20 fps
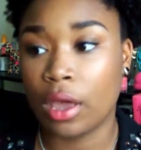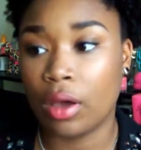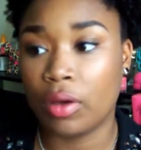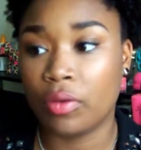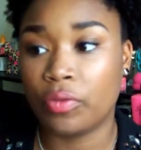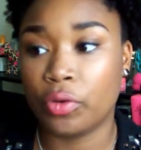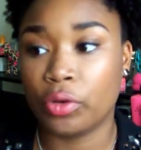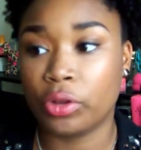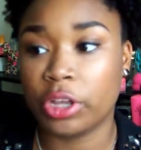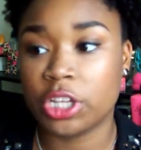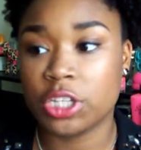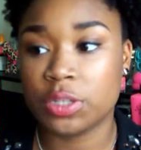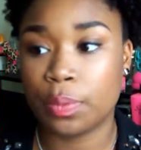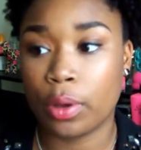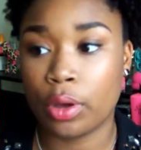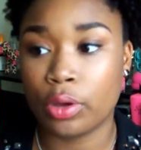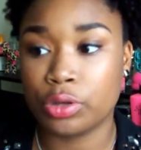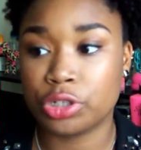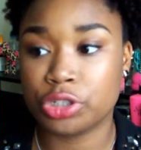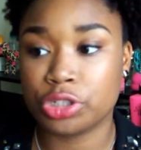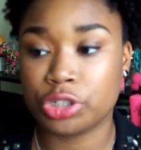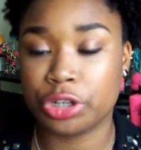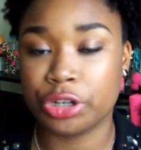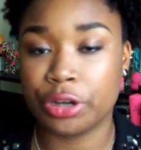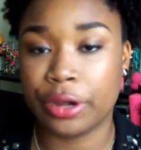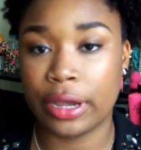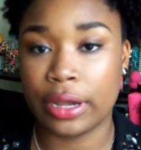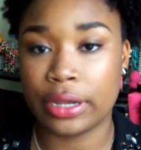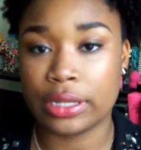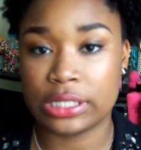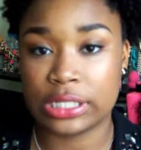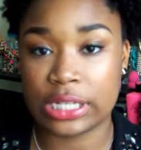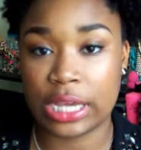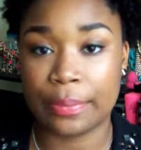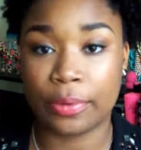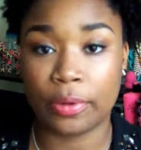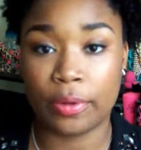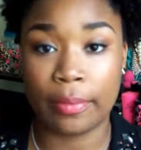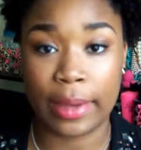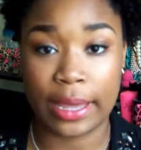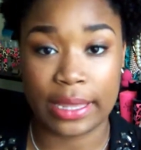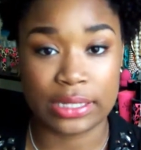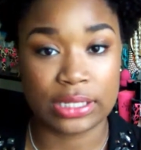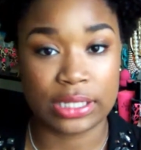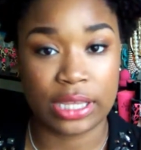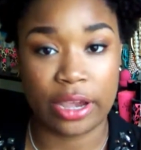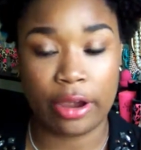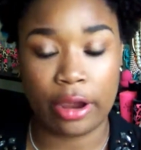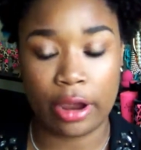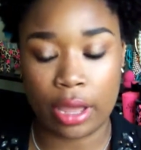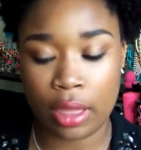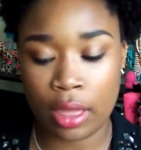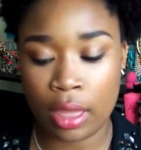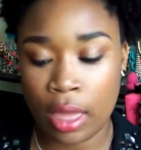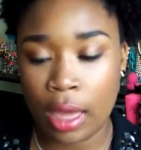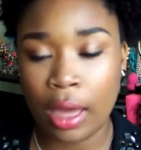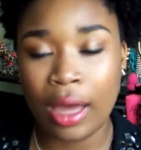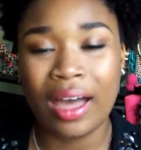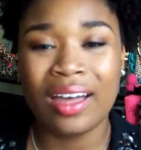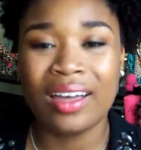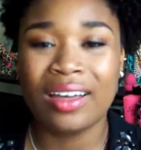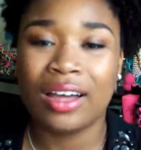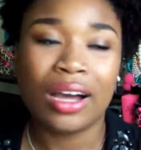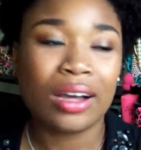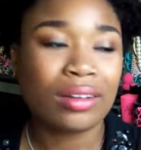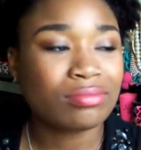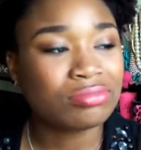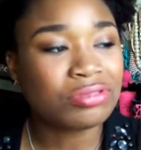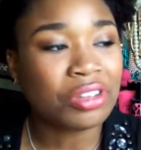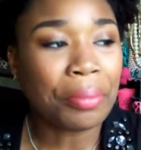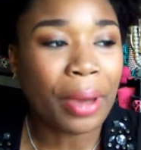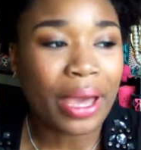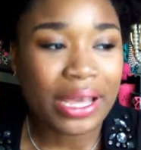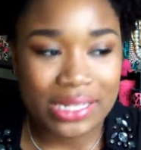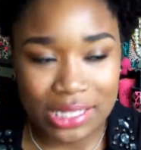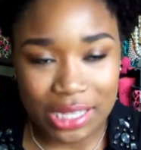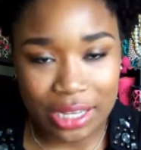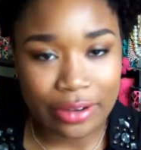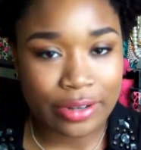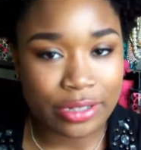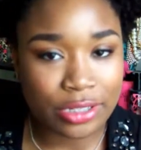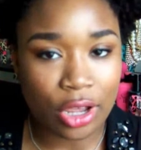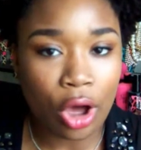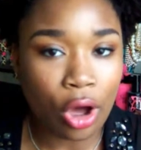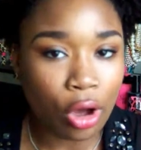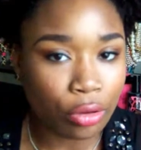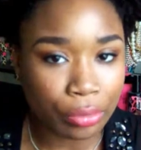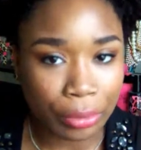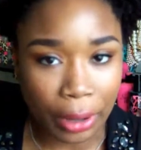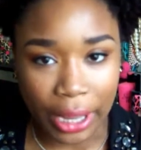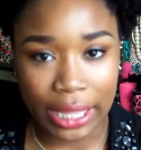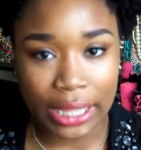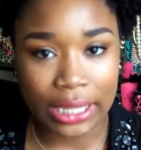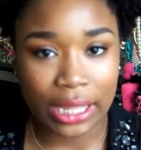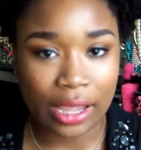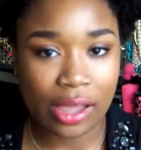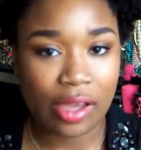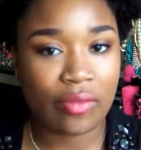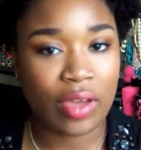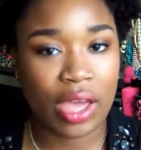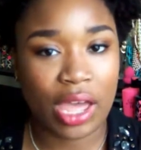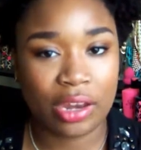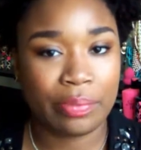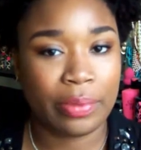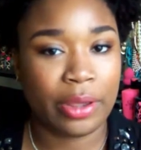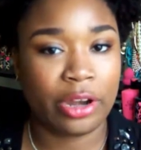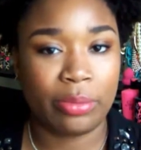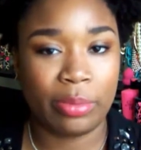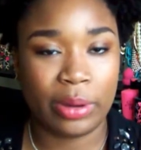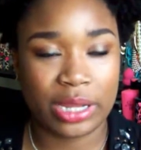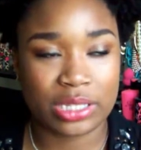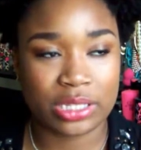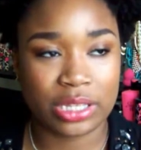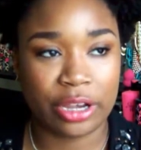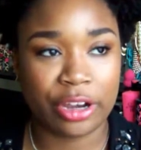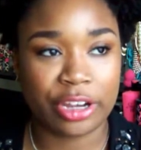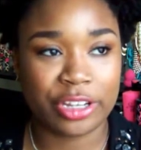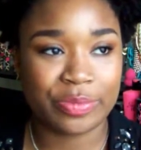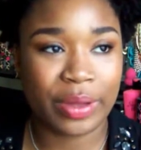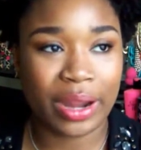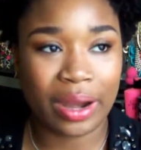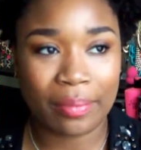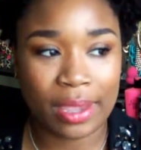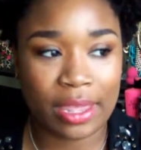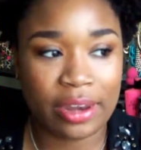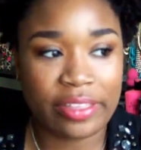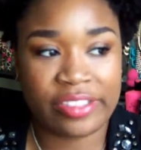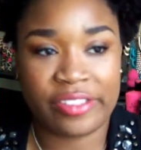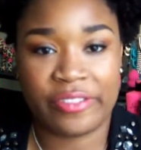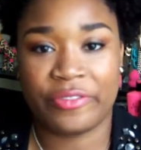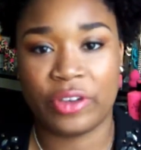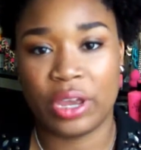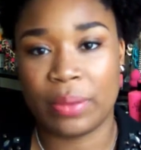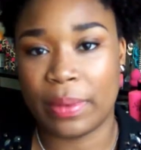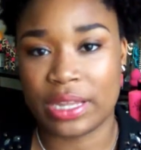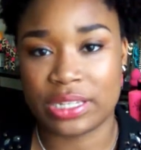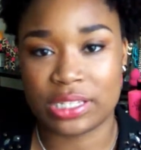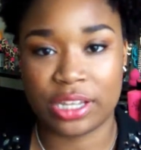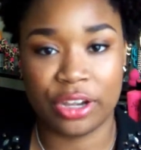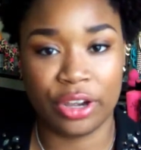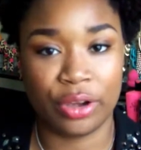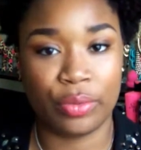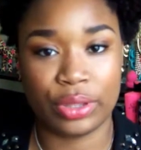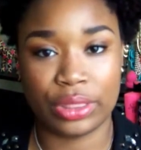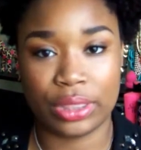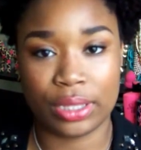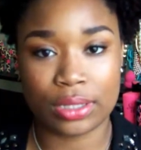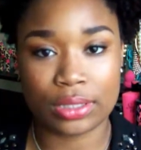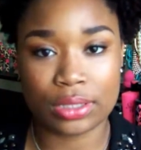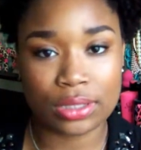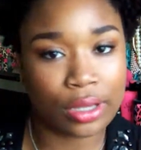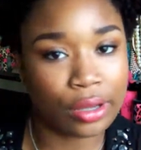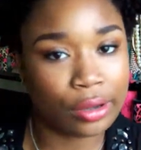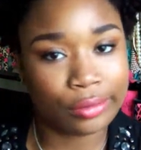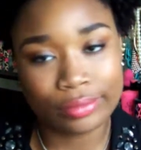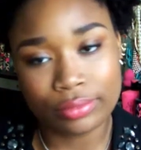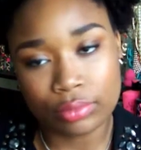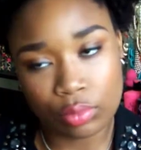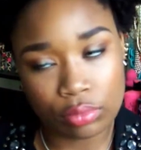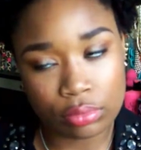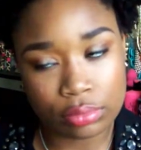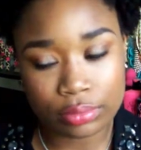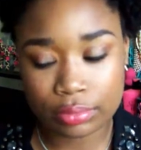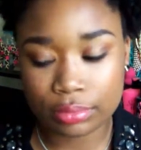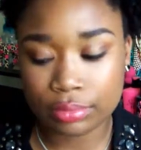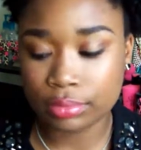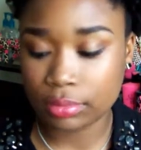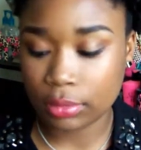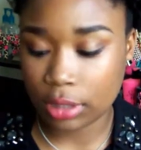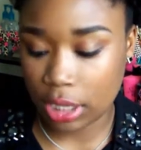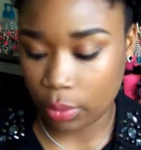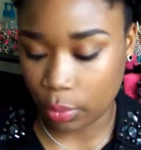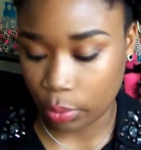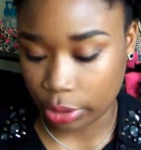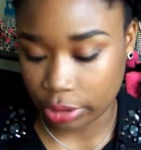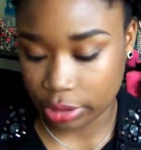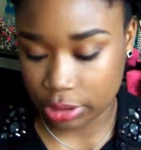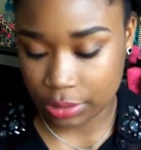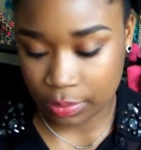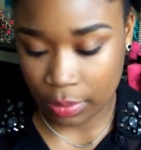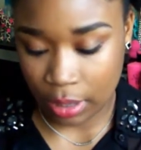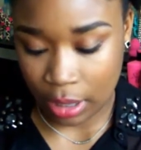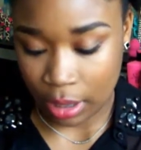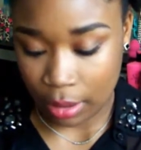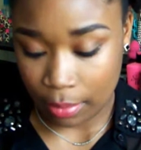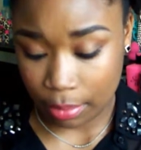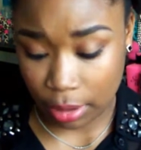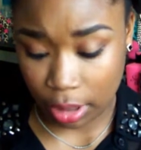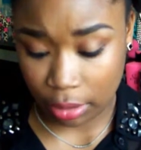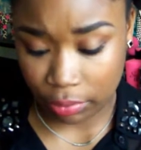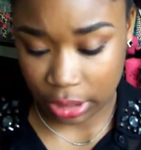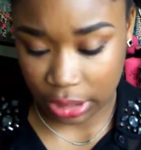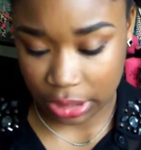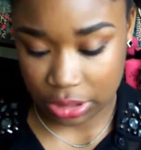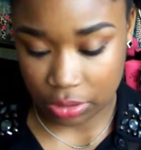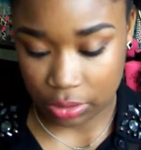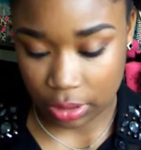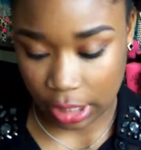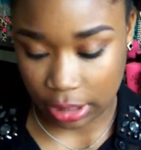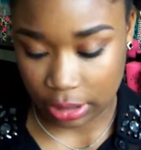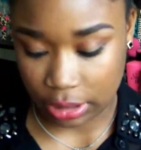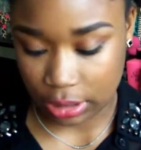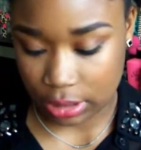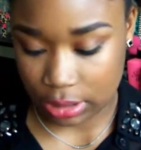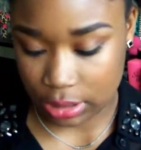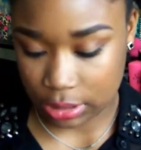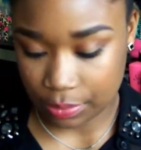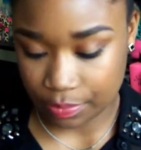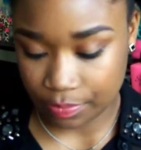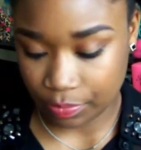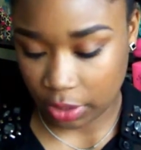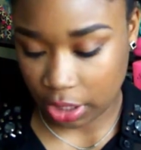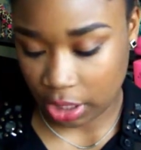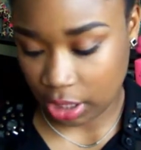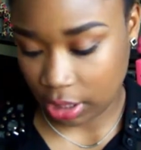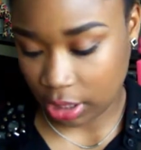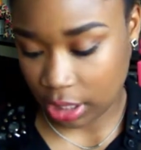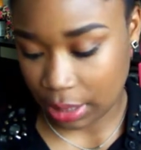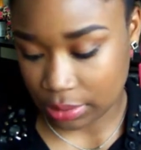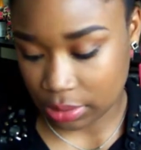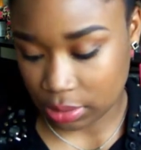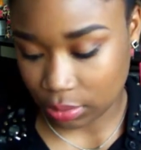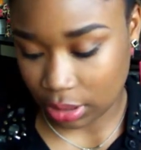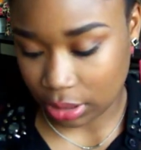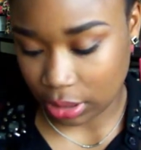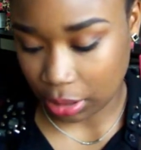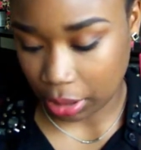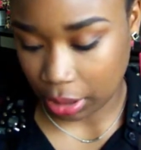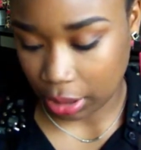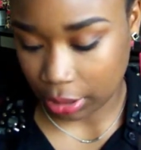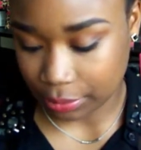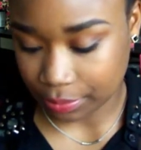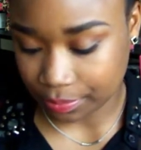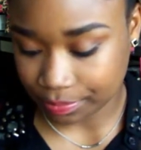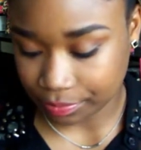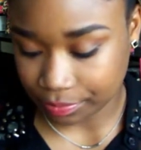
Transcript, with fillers: full exposure sample mascara. The mascara's all right, like I've had better mascaras, but I mean it's a free mascara with this, so it works. But I really do like this, and it comes with like